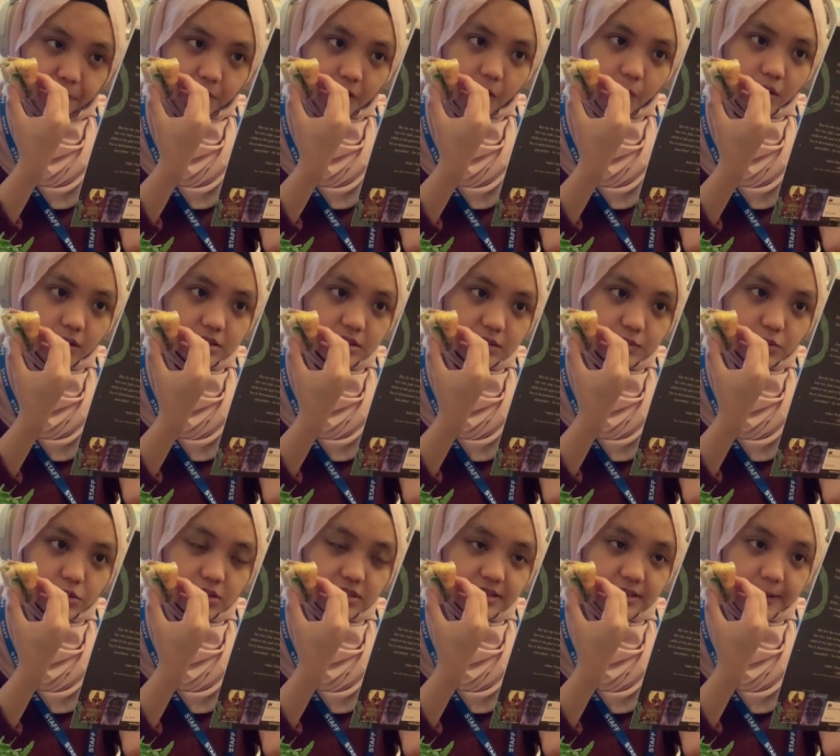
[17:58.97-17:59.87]
about this
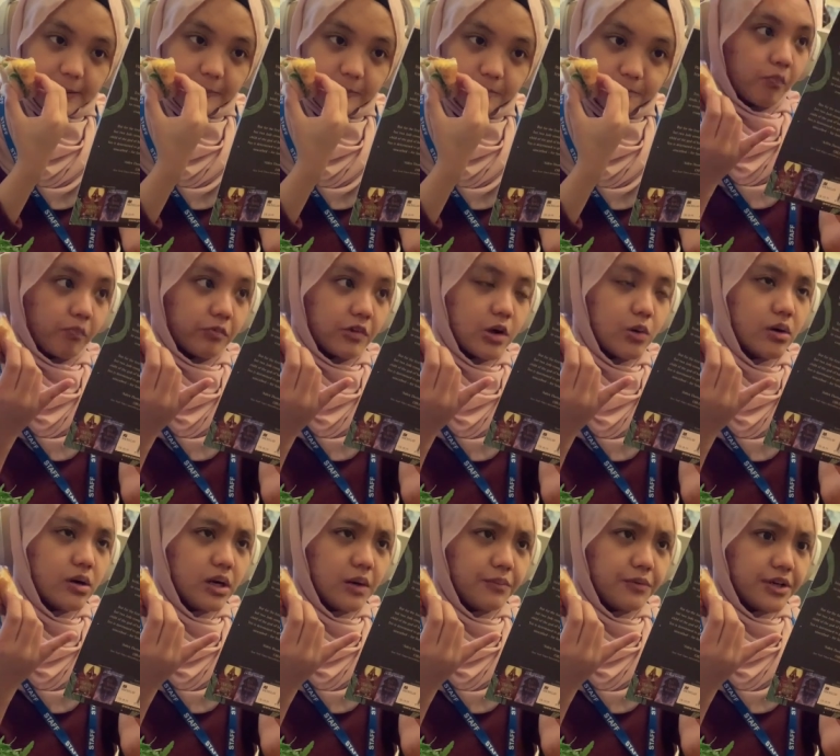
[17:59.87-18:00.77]
book is that the
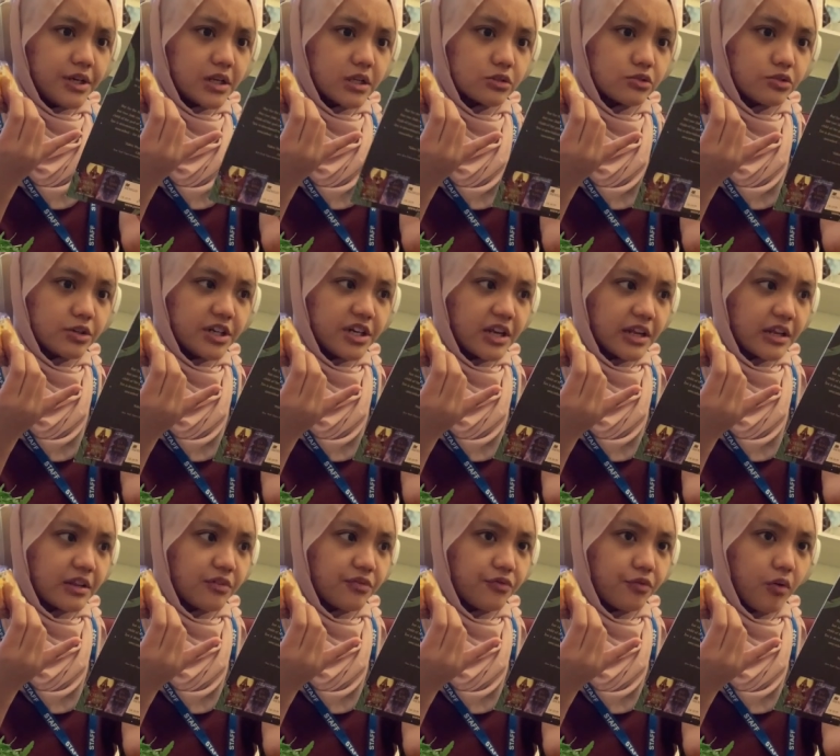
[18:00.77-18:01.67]
one I'm reading is already like
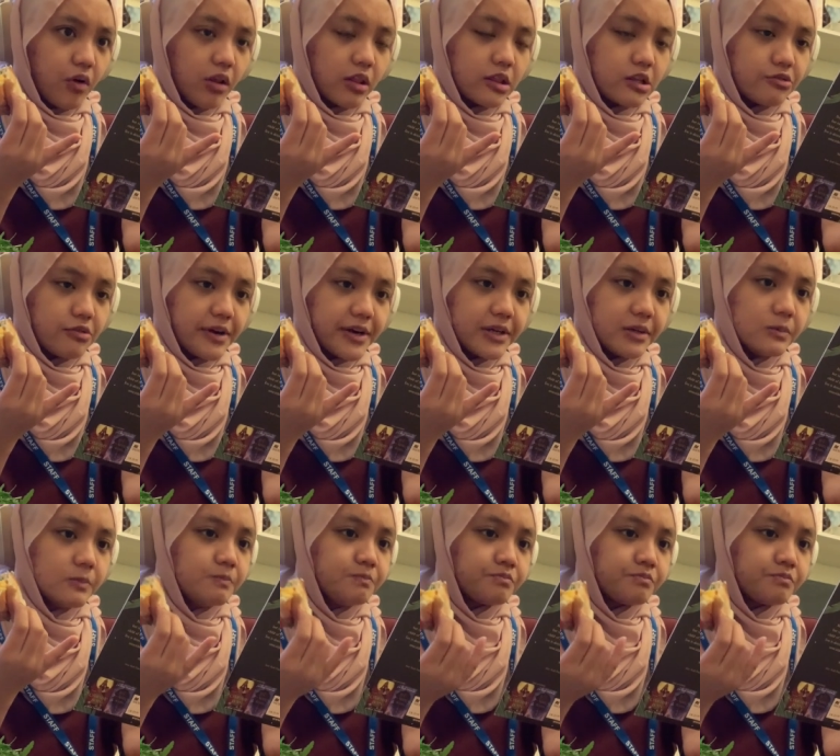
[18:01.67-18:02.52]
the fourth trial.